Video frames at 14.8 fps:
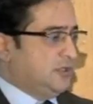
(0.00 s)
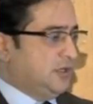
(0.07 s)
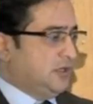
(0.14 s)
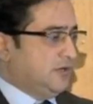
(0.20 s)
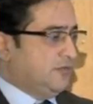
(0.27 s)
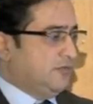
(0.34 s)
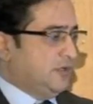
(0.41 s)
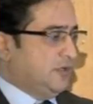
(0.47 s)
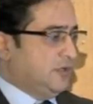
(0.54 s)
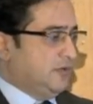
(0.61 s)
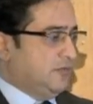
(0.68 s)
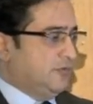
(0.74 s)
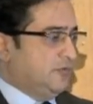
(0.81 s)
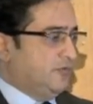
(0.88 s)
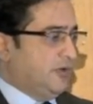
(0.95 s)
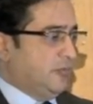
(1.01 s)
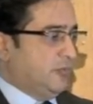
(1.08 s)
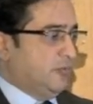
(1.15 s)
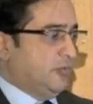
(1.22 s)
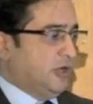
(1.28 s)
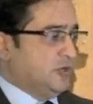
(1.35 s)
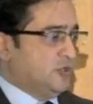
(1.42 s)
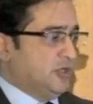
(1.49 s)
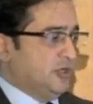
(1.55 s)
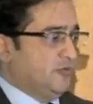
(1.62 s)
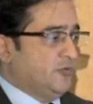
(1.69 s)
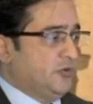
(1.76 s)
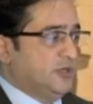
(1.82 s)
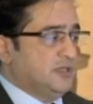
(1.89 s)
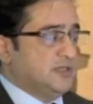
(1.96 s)
with fibromyalgia and
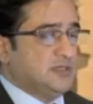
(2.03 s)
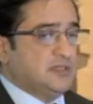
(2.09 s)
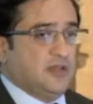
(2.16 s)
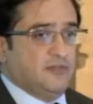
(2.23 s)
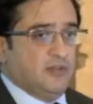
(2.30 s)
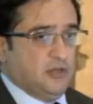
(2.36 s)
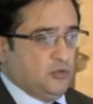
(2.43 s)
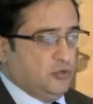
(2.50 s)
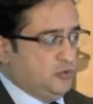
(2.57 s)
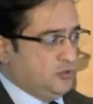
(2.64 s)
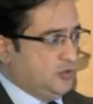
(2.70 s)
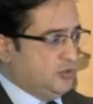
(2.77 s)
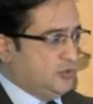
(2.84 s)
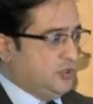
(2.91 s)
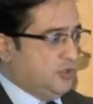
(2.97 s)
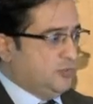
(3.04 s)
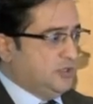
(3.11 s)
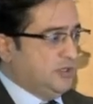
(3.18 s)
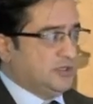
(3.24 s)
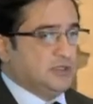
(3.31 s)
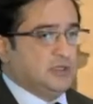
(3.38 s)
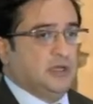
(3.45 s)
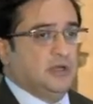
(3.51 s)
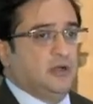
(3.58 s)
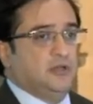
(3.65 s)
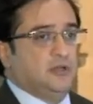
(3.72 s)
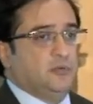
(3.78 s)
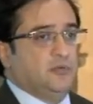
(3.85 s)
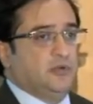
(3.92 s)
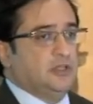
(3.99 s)
47 control subjects
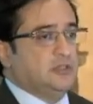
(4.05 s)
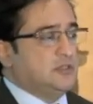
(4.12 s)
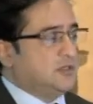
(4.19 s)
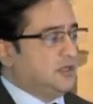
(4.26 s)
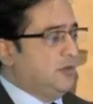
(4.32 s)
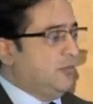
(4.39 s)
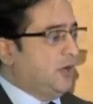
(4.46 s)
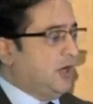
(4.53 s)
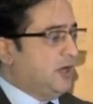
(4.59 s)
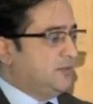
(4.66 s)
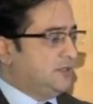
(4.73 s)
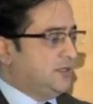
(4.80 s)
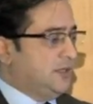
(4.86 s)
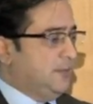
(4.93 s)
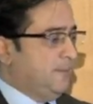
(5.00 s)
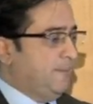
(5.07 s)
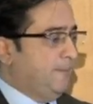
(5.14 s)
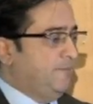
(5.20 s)
underwent skin biopsy.